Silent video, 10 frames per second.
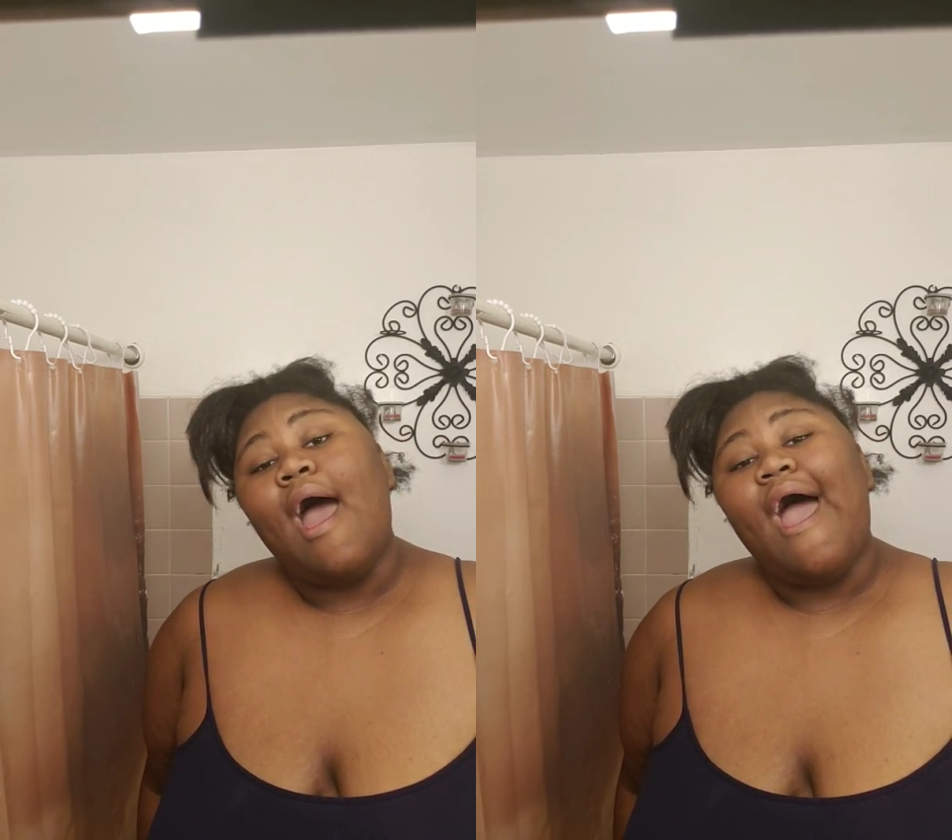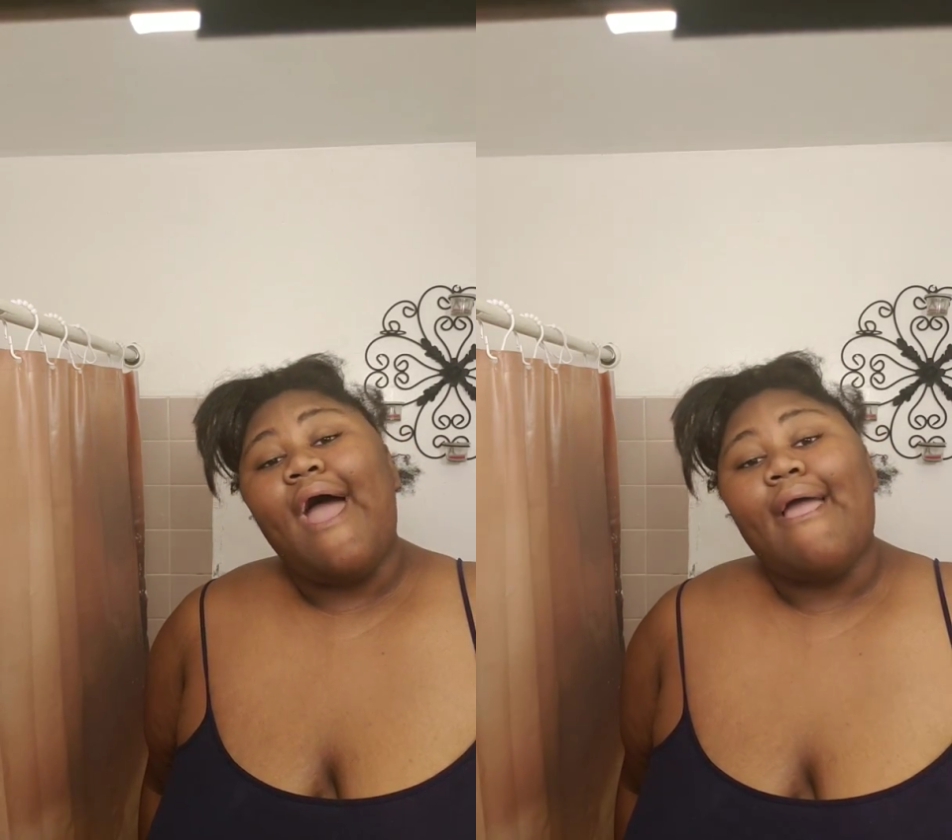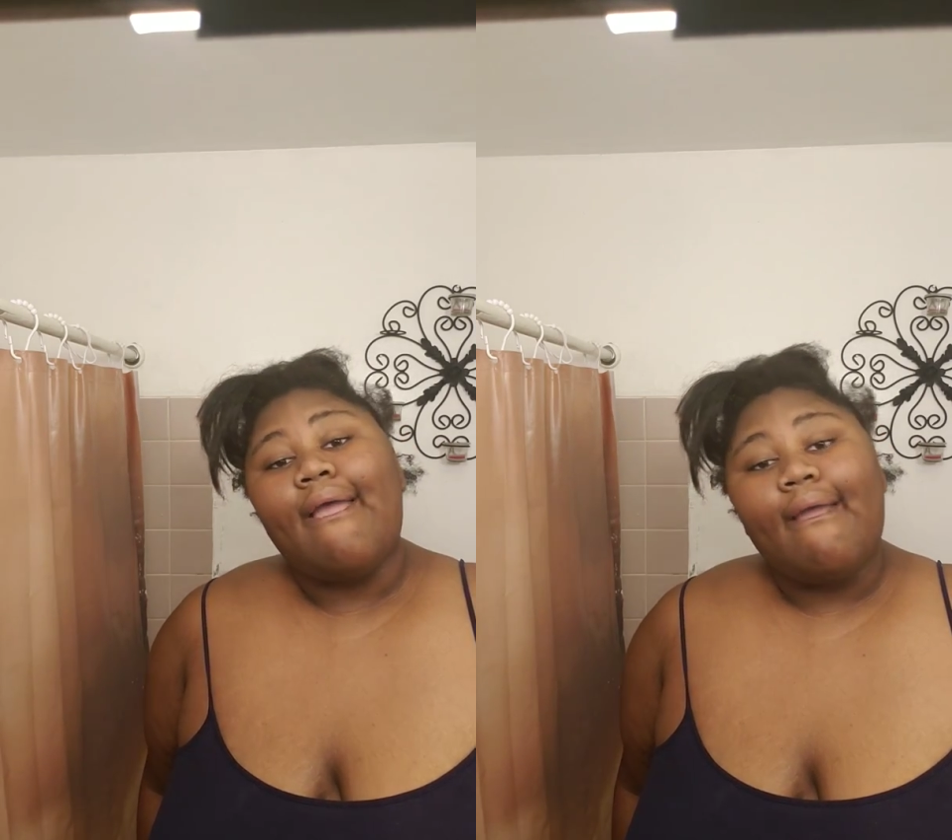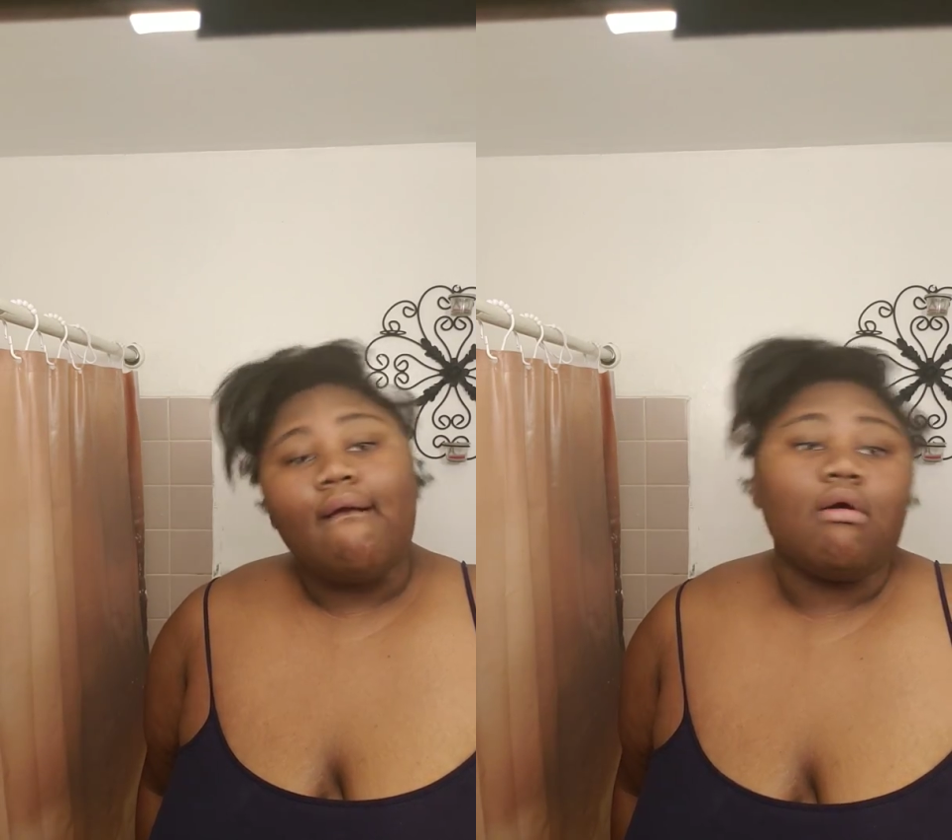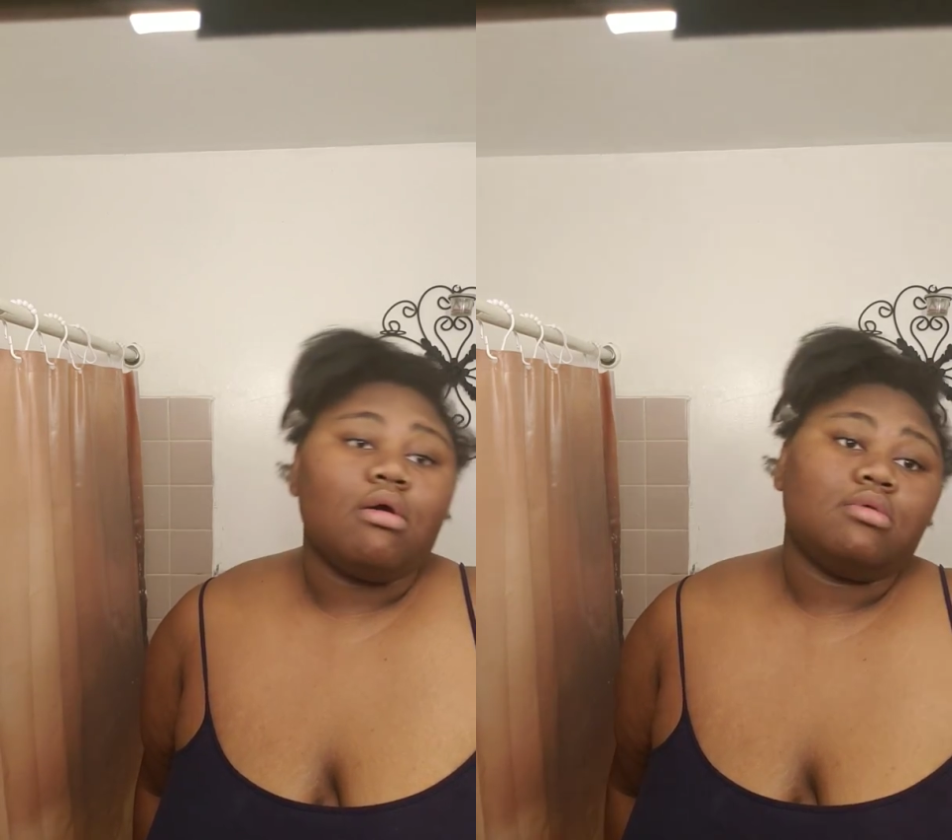
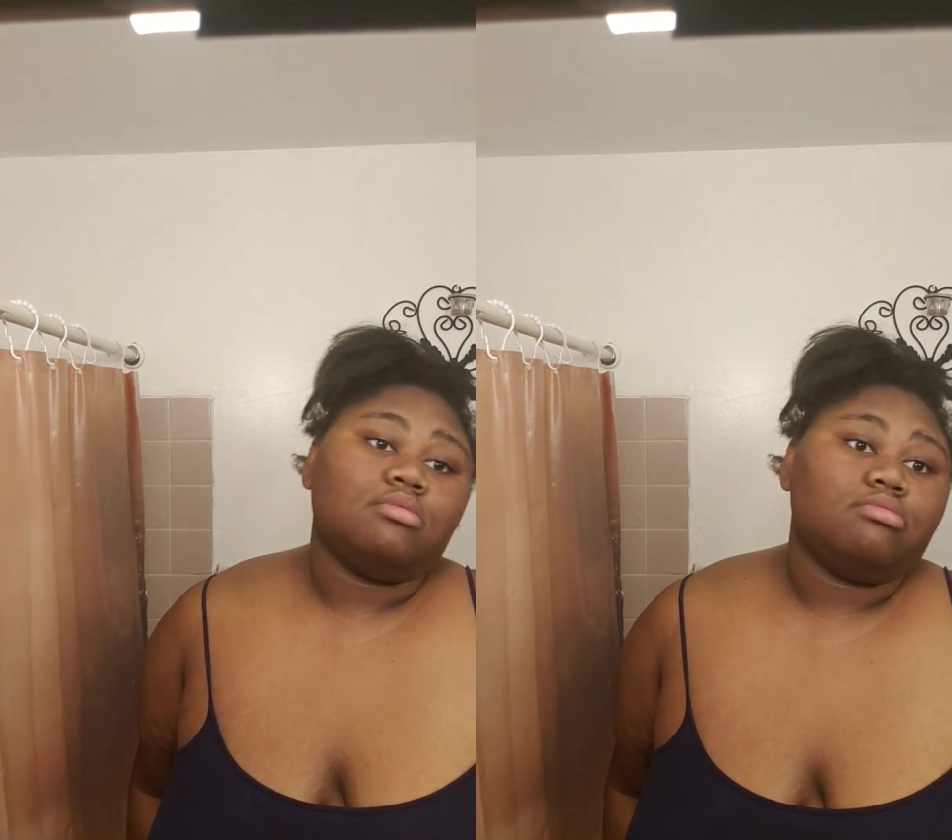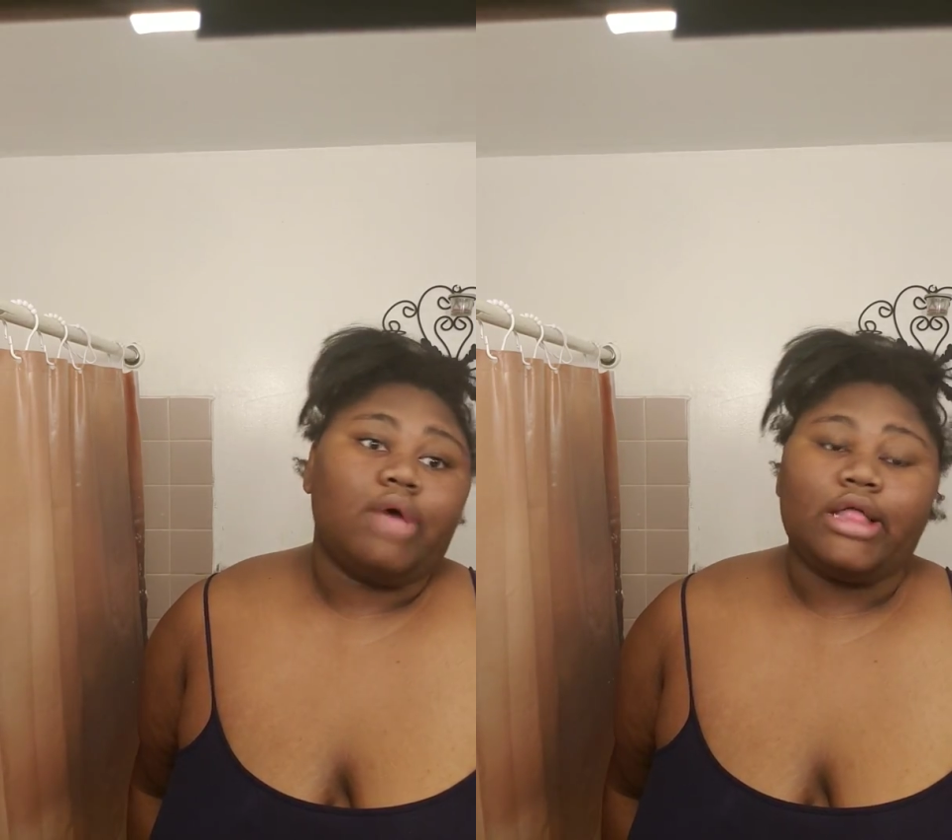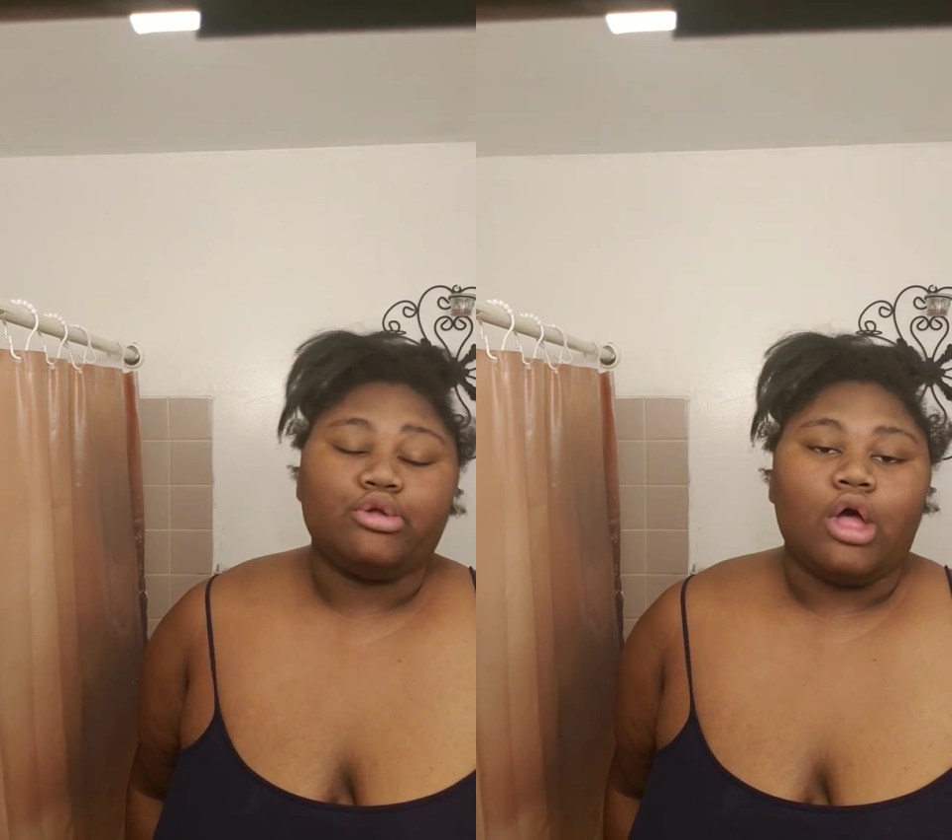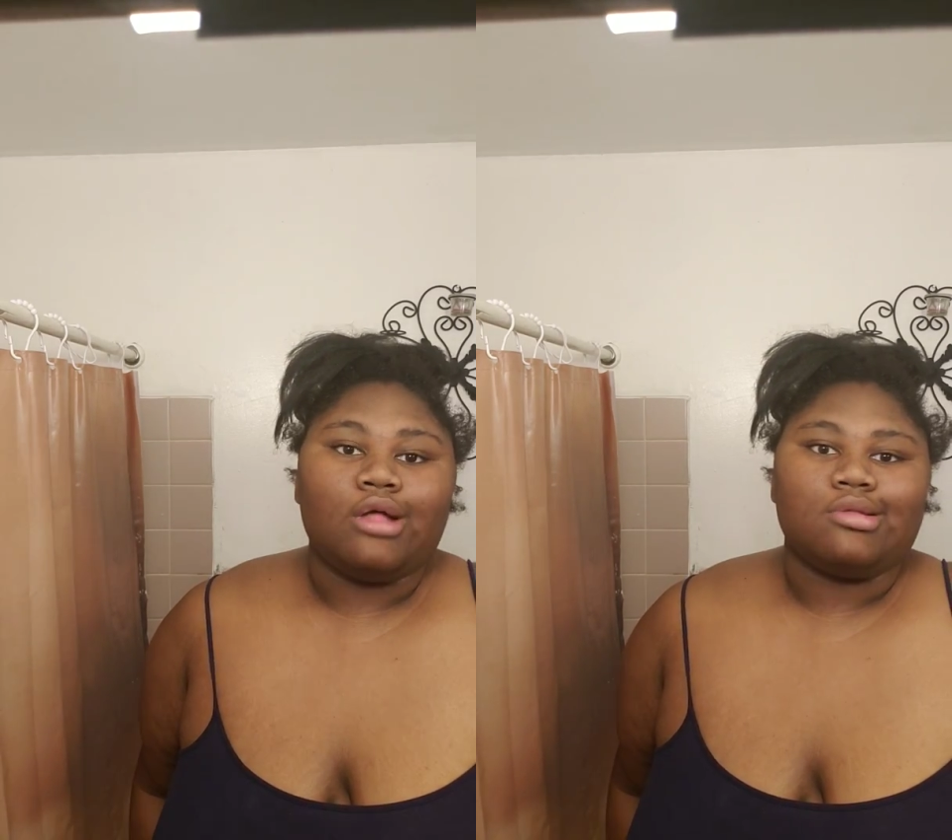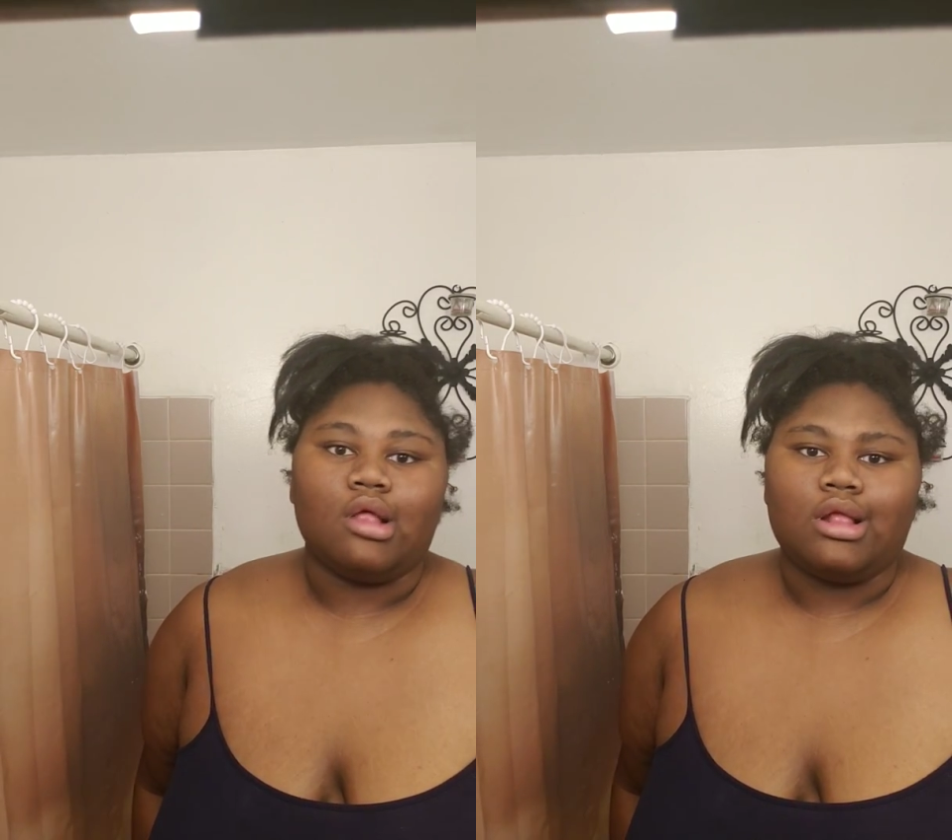I don't know
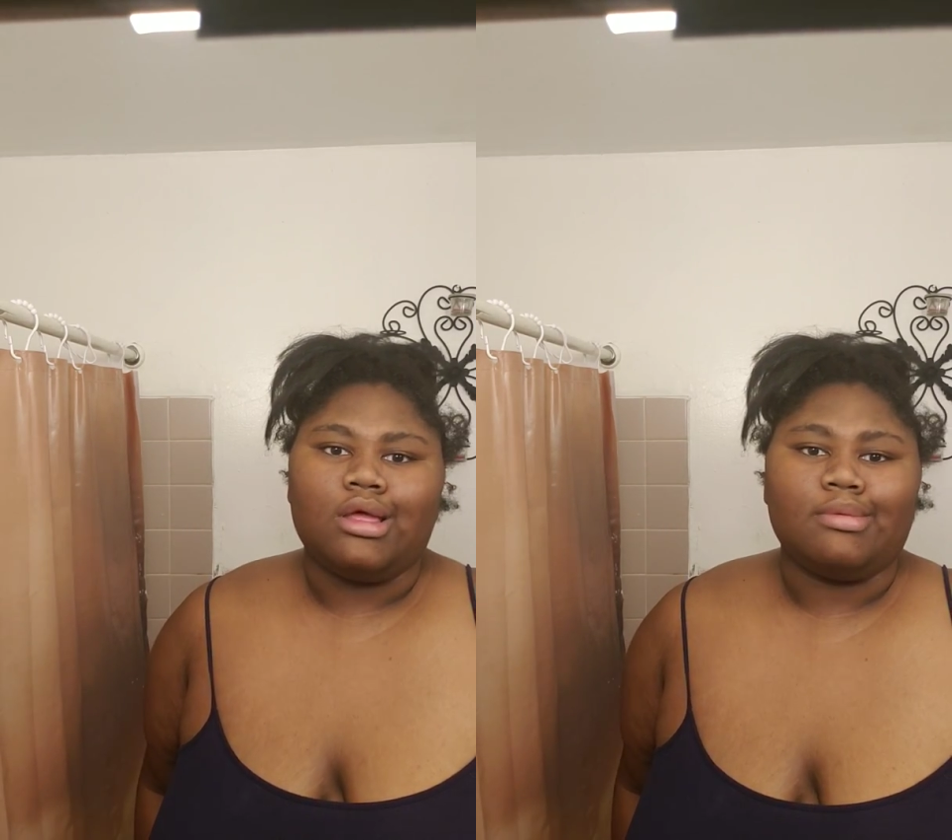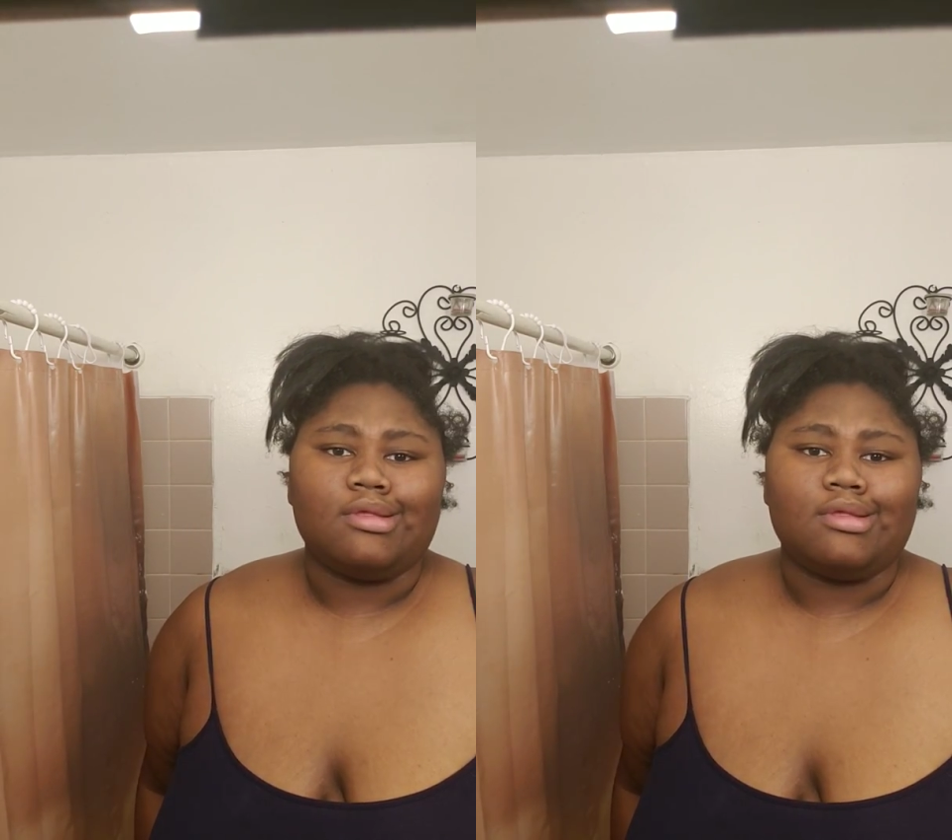how tall I am,